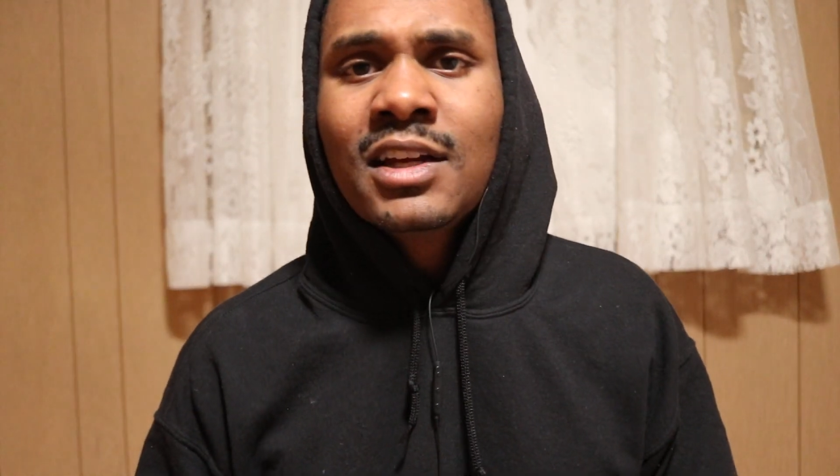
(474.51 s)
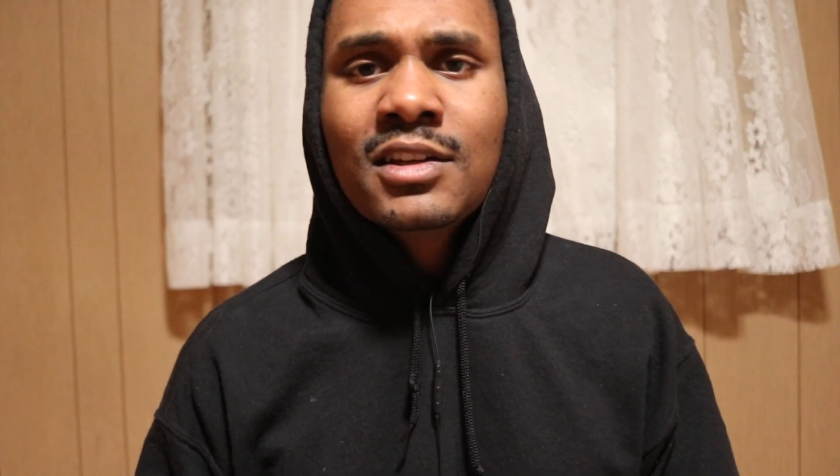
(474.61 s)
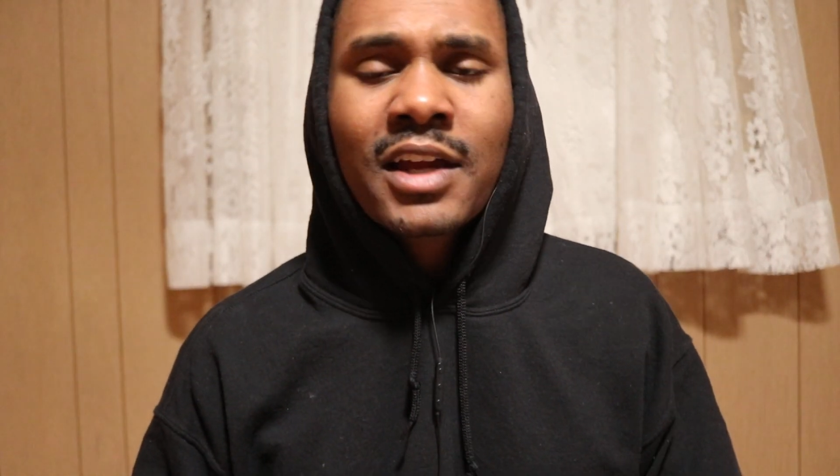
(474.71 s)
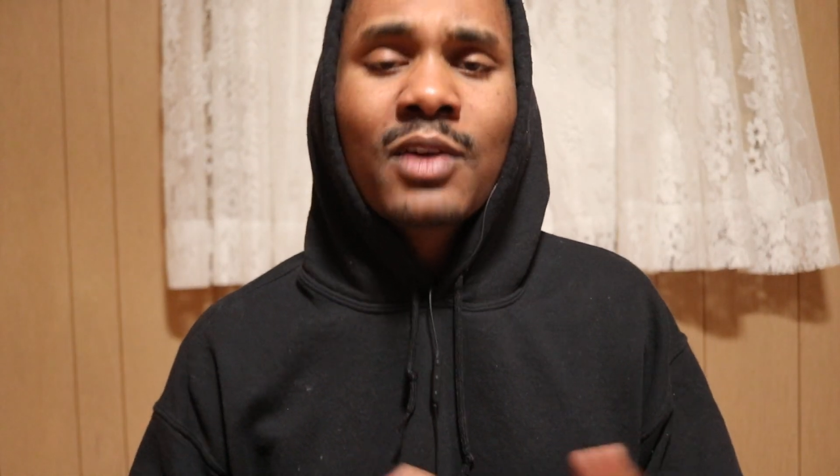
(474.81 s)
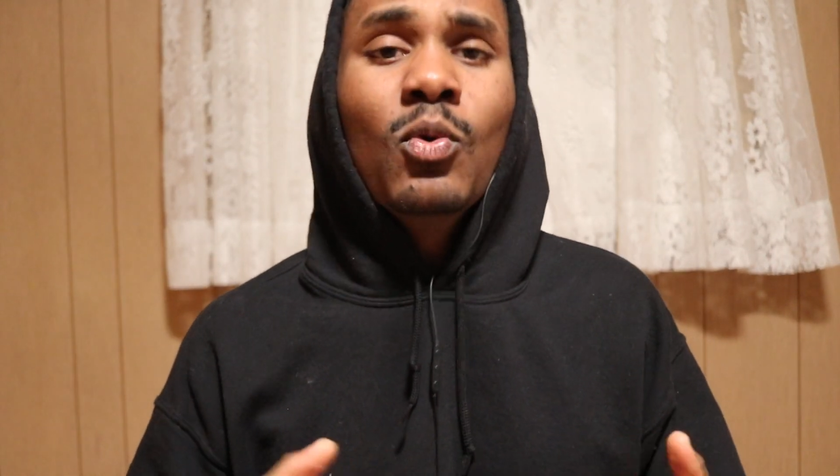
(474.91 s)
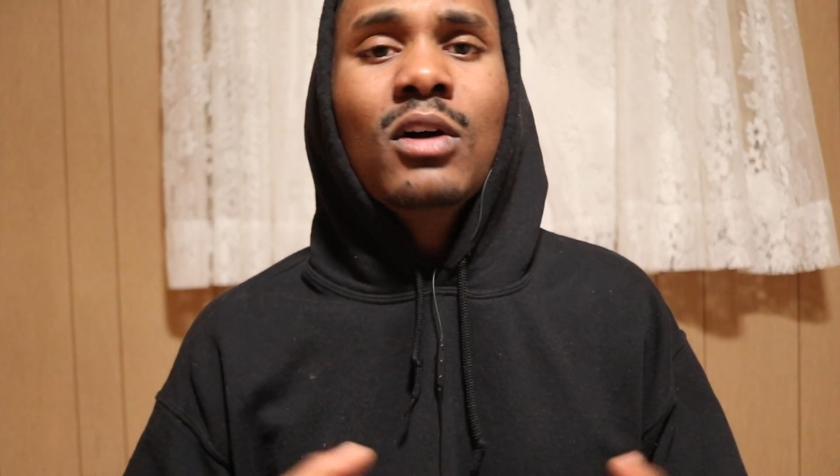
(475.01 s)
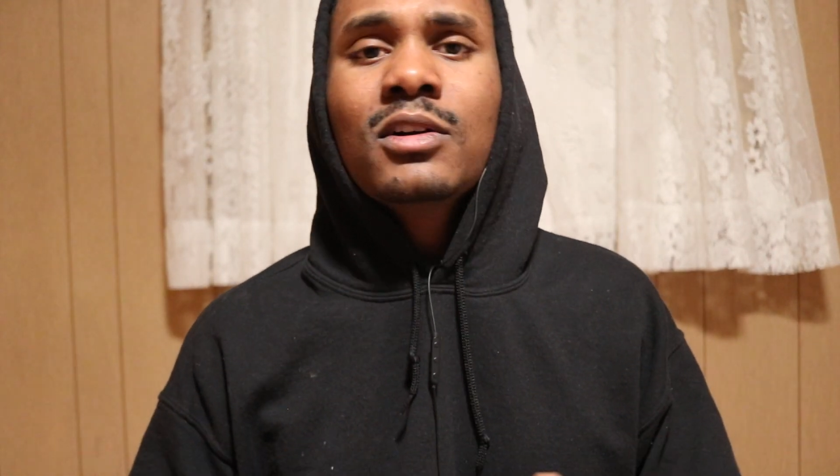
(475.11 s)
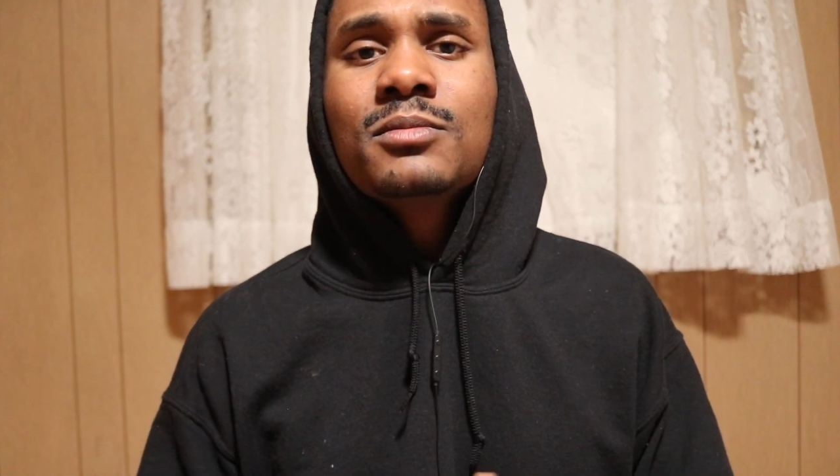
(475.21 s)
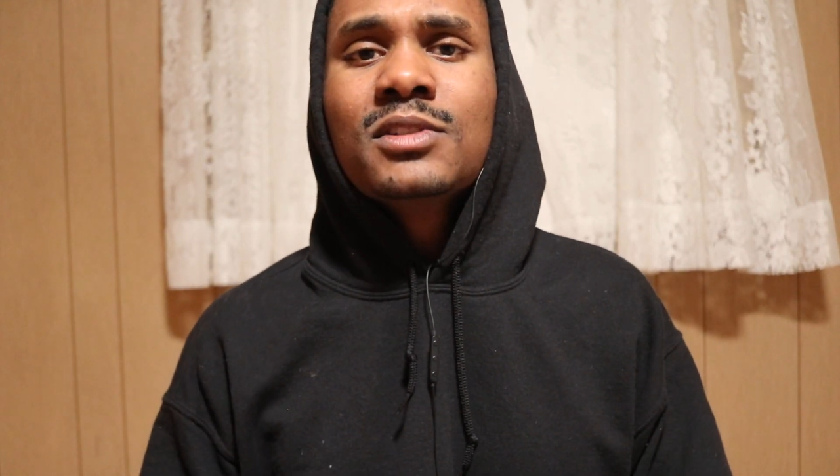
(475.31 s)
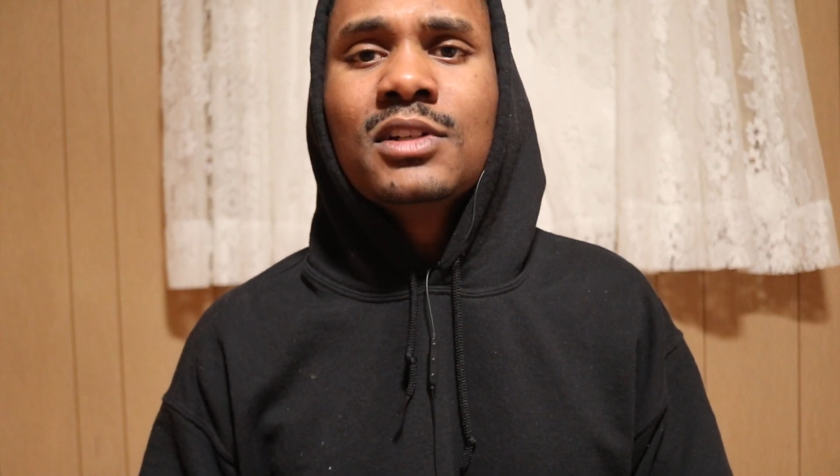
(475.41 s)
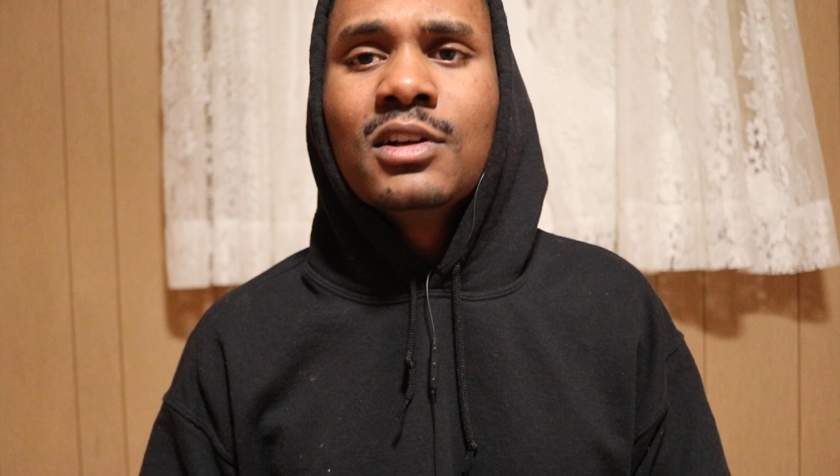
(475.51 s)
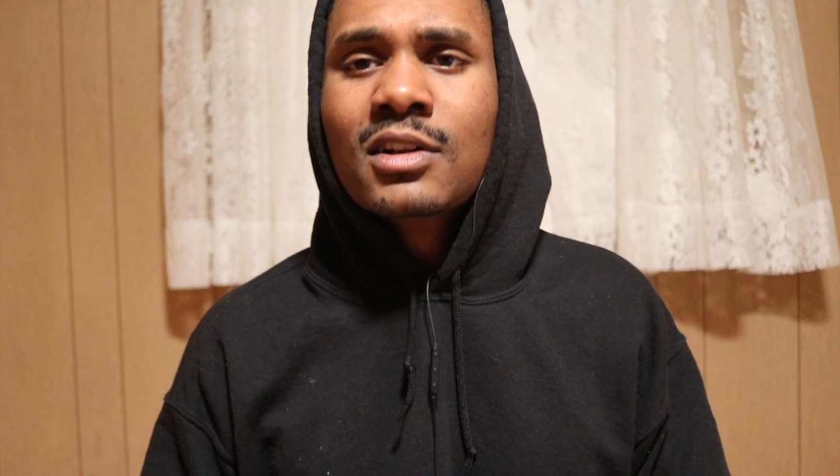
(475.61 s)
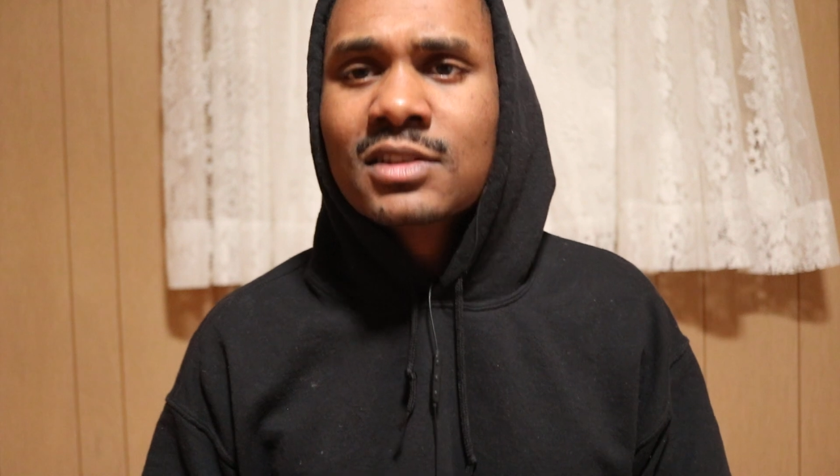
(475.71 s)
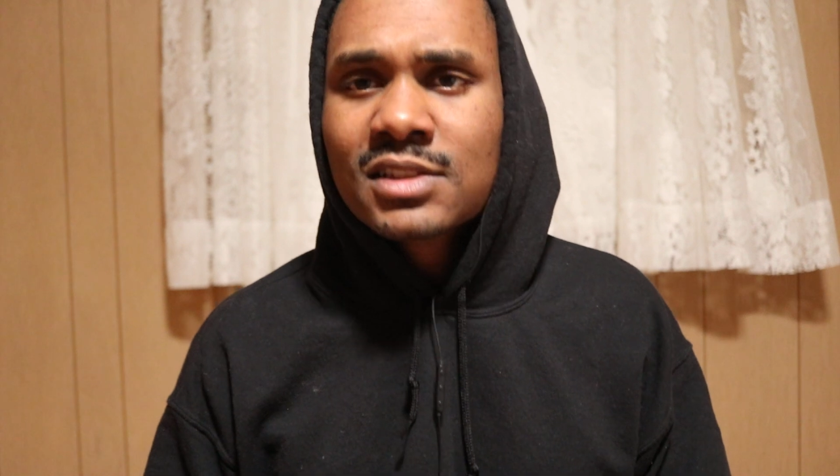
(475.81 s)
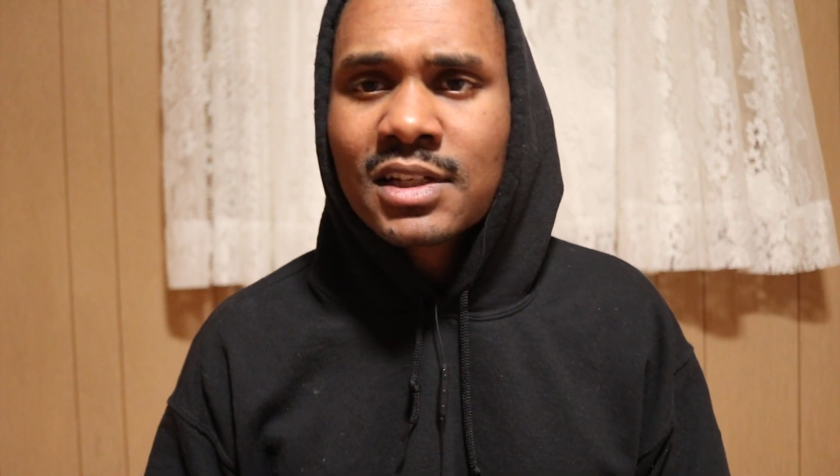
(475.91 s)
You can't walk up to the
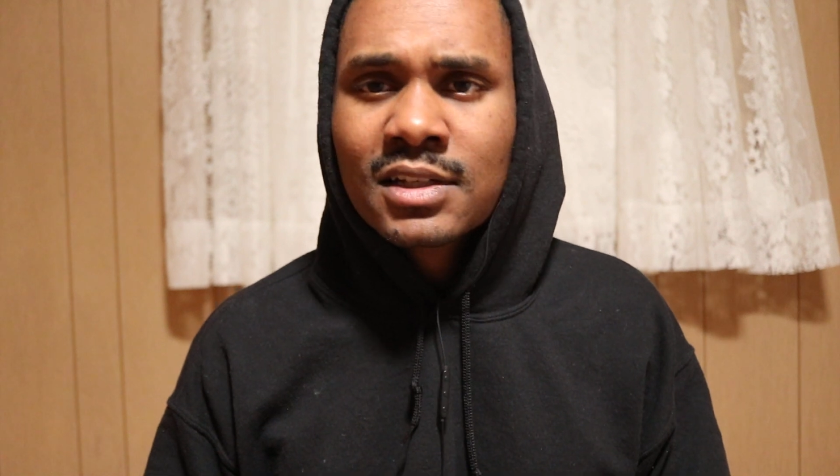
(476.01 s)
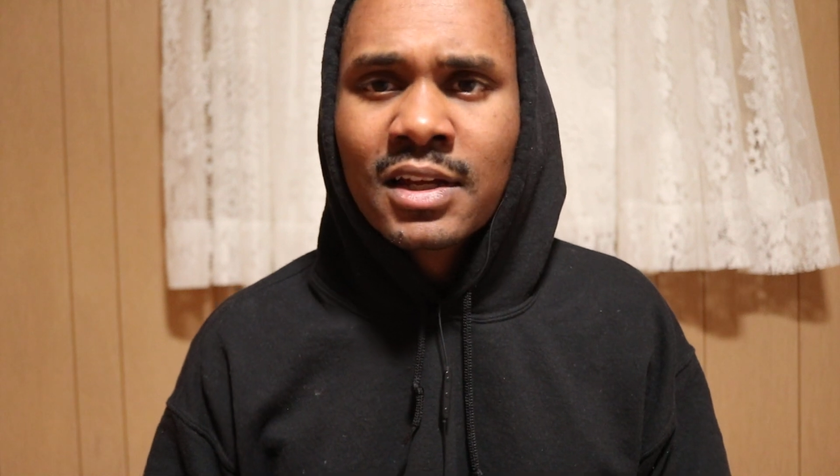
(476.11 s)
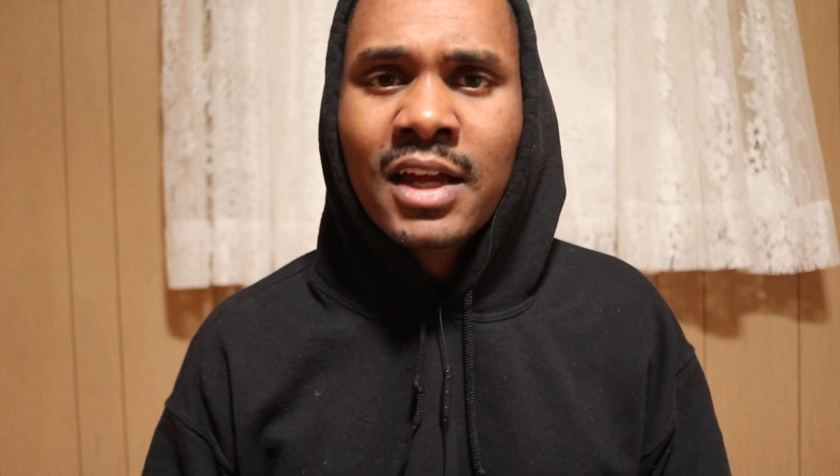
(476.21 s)
girl and say,